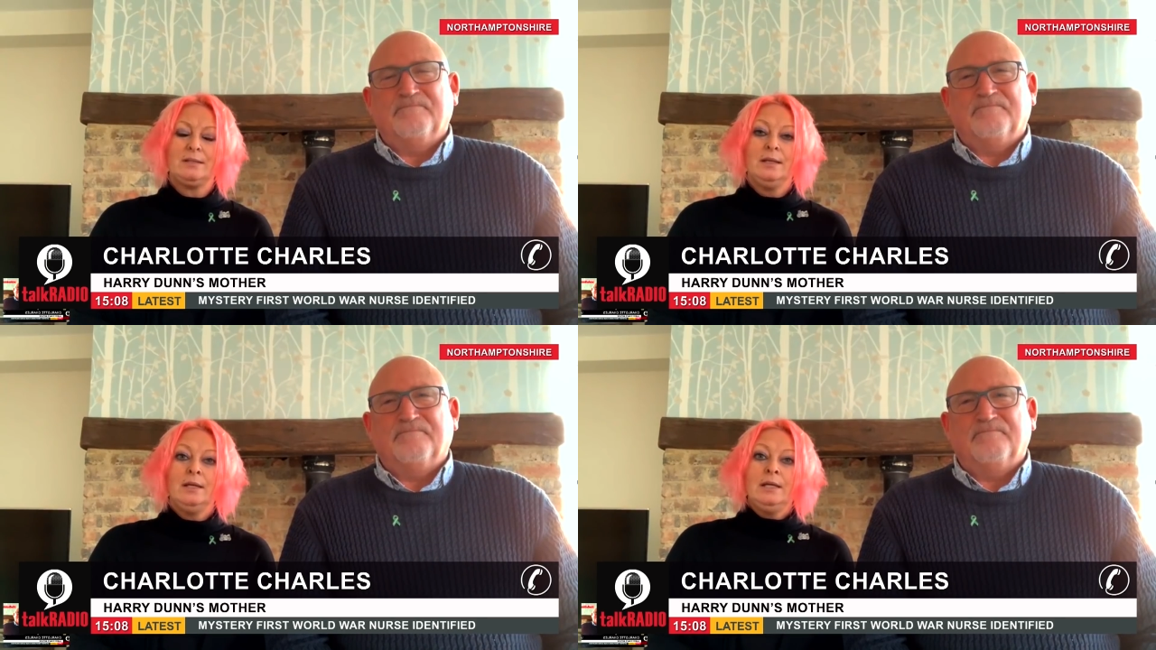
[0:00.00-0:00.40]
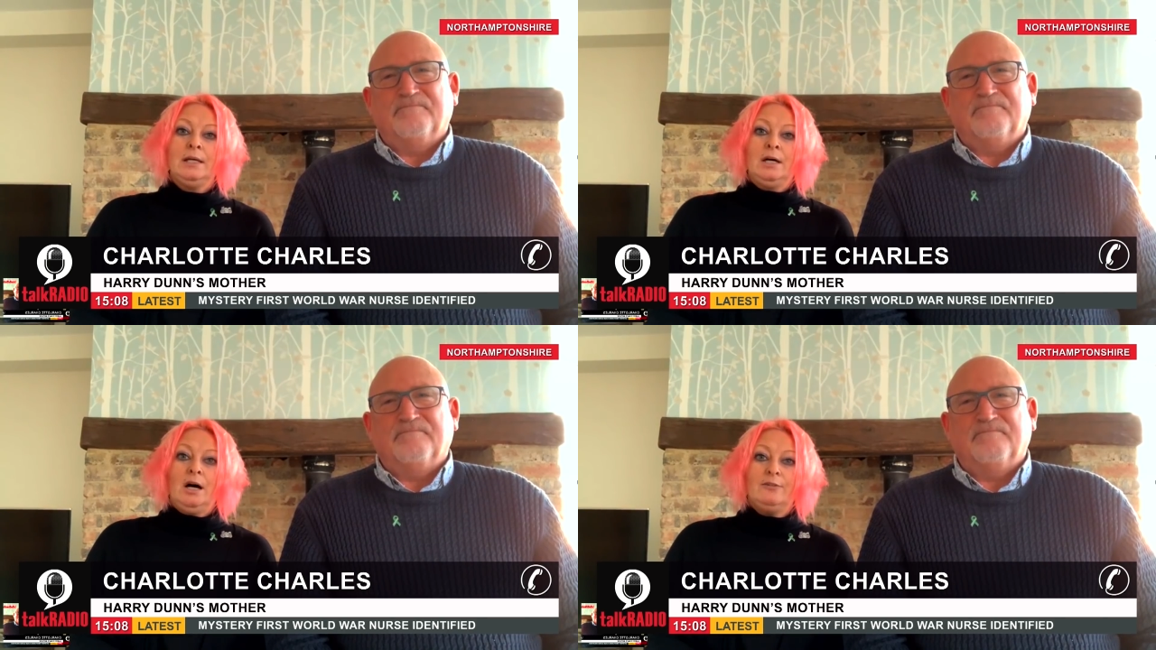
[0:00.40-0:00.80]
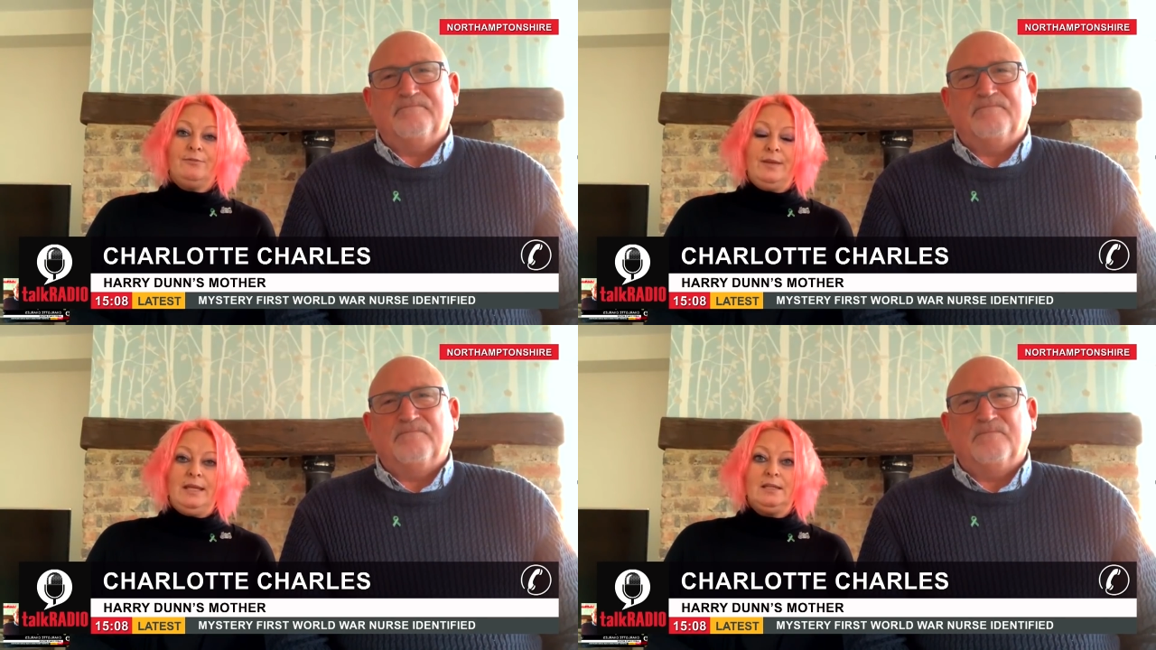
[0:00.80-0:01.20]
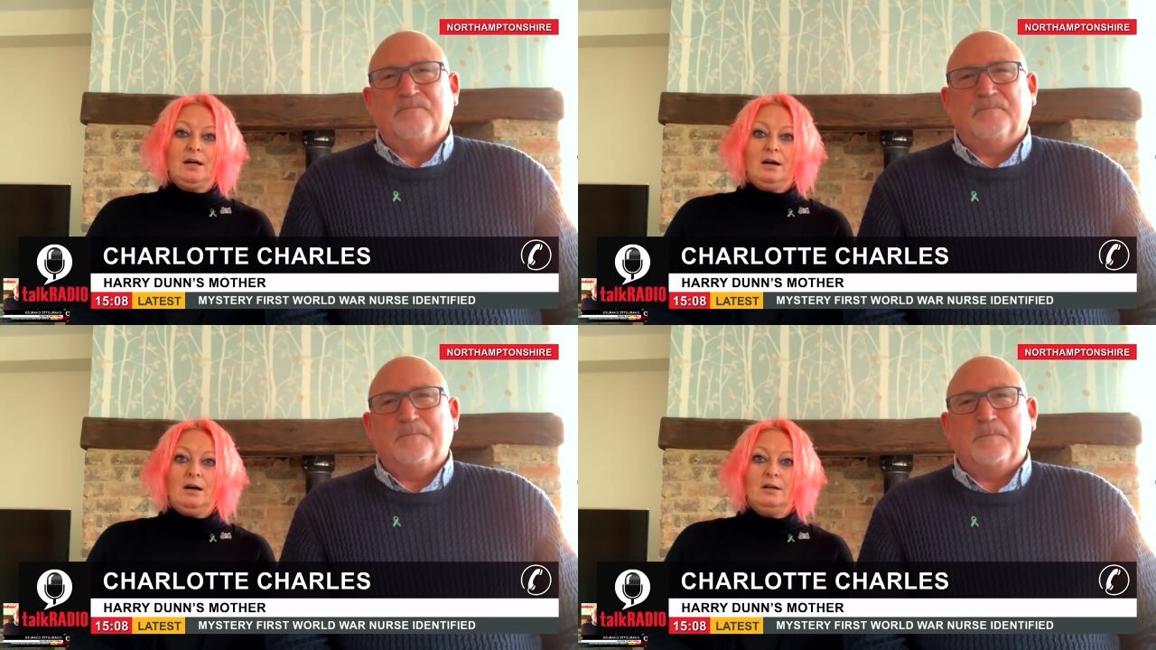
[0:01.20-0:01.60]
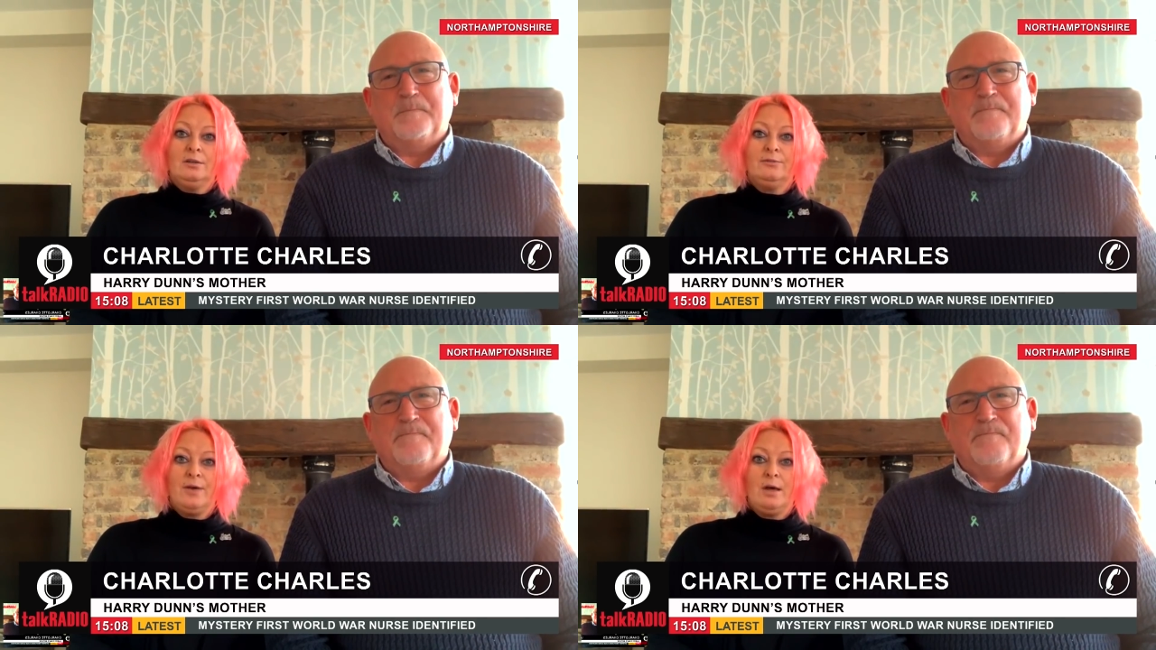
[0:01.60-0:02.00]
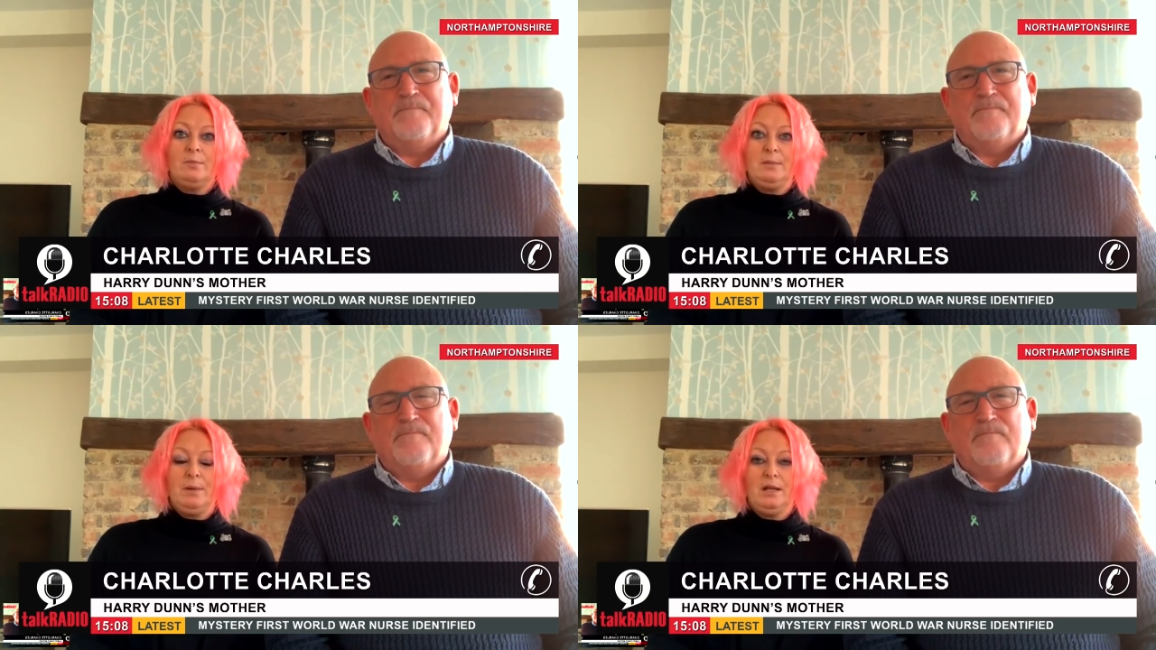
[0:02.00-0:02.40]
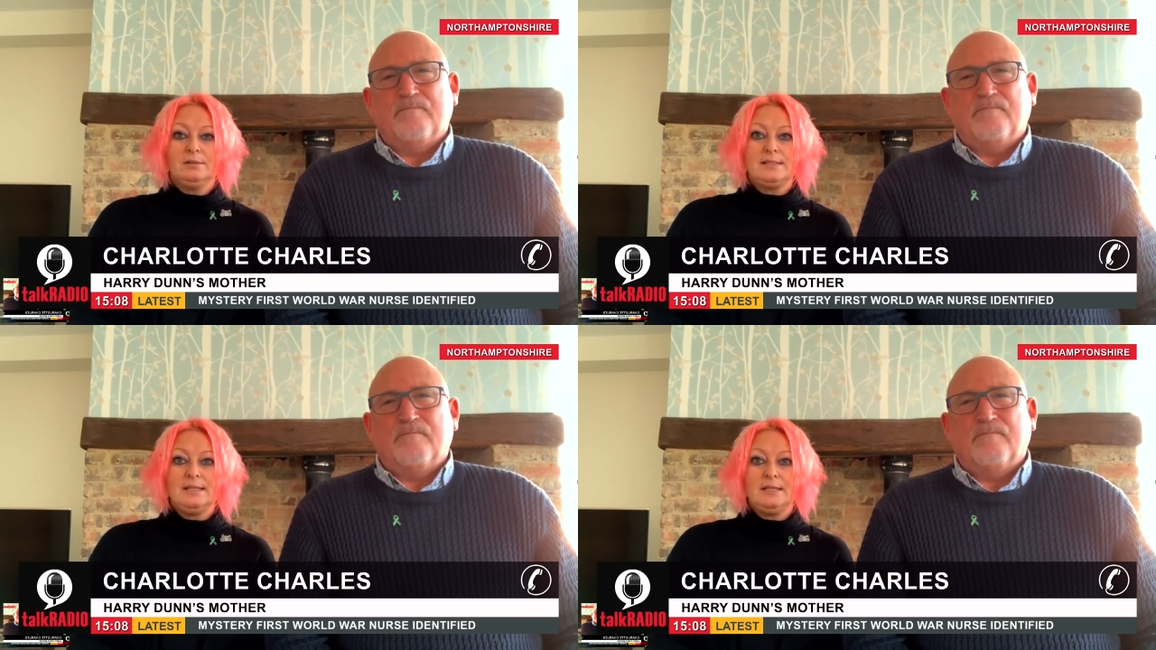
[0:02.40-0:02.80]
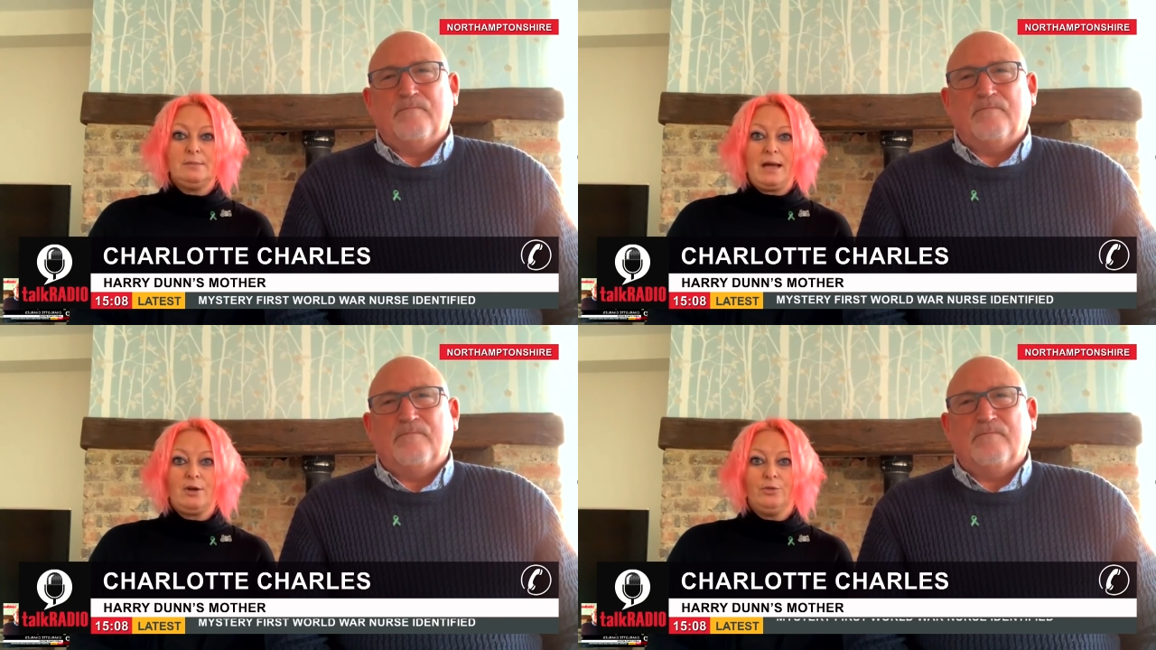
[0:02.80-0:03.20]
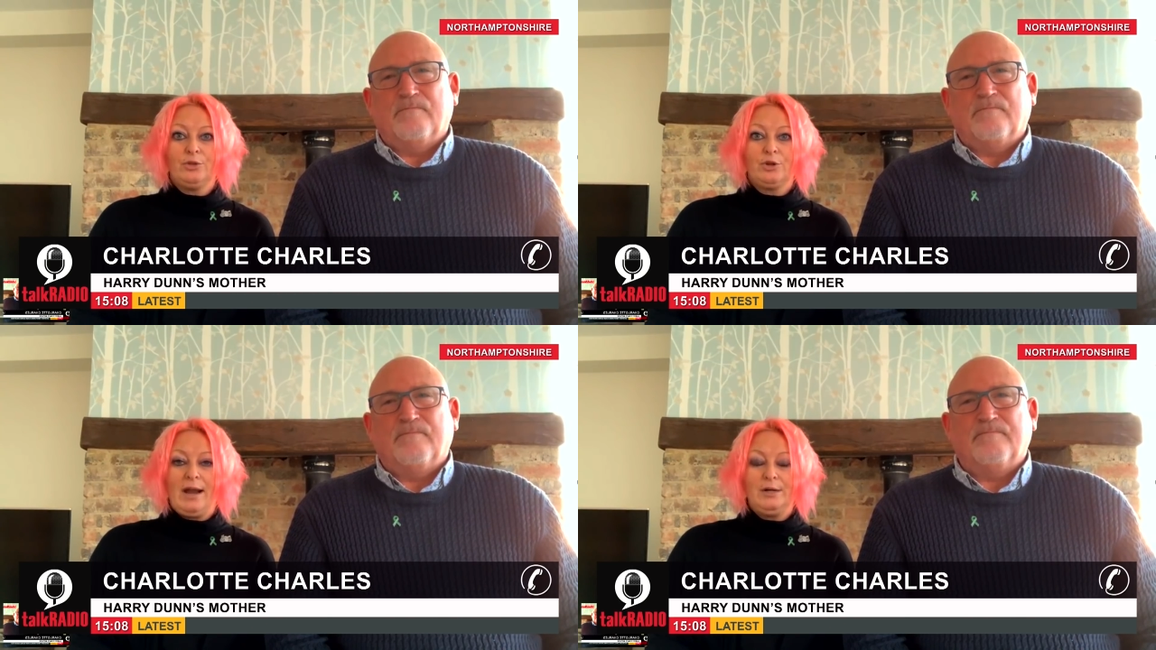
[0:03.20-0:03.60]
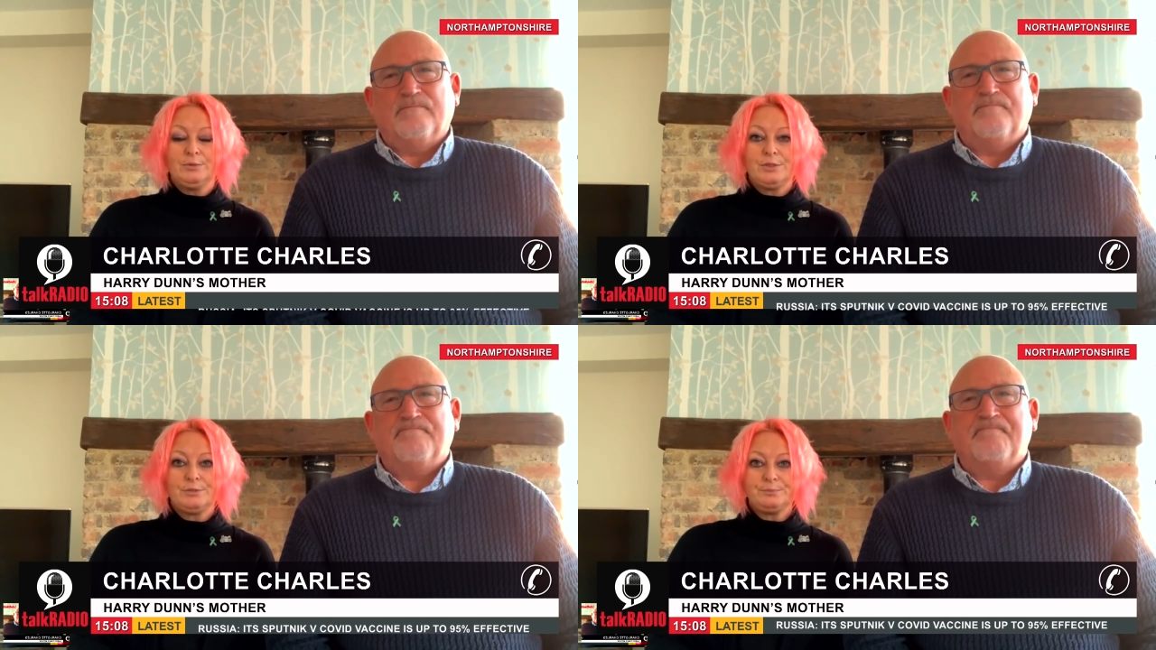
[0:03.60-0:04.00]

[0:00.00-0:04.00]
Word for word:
Speaker 1: but our feet are firmly planted back on the ground,